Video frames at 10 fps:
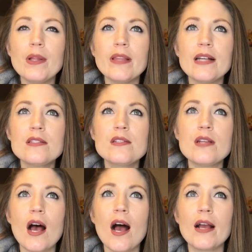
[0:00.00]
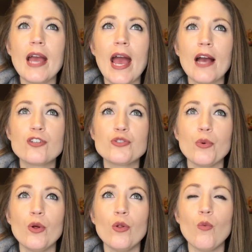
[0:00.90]
let's talk
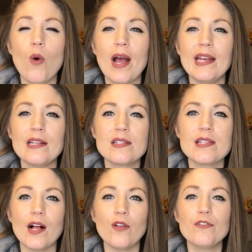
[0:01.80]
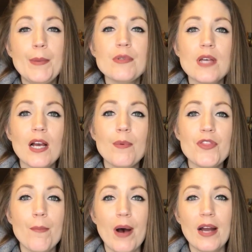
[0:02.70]
actual wine itself. People talk
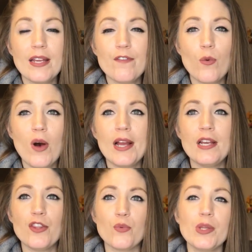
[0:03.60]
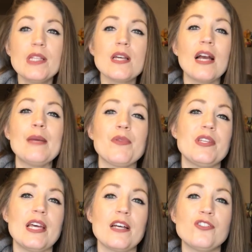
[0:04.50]
about the body of the wine, they're really talking about the
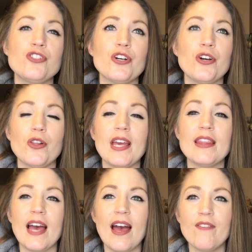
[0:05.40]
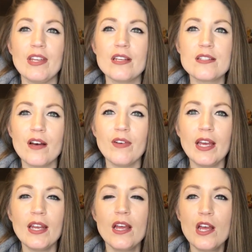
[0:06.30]
texture or like the heaviness of
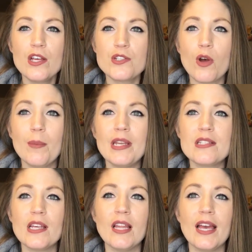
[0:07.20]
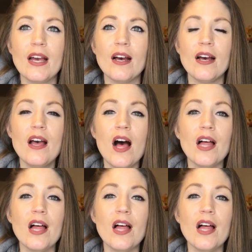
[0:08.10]
it. So I mean, is it like a